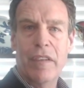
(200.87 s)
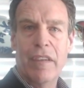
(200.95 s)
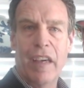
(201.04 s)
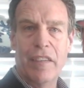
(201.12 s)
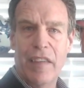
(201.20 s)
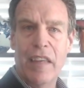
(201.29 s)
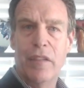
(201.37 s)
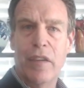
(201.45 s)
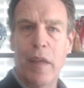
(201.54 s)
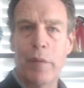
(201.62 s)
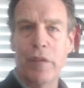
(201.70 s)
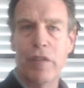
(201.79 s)
I say to
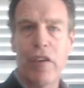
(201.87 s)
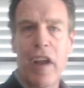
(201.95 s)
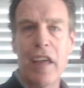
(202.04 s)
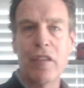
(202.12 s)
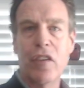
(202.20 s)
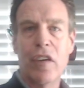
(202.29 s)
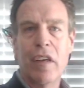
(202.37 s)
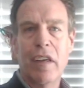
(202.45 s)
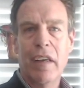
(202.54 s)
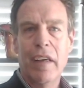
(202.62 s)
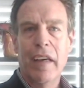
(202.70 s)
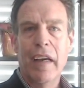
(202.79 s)
them in French,
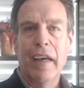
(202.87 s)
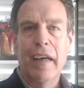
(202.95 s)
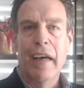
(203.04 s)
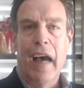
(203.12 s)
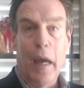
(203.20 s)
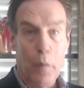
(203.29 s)
I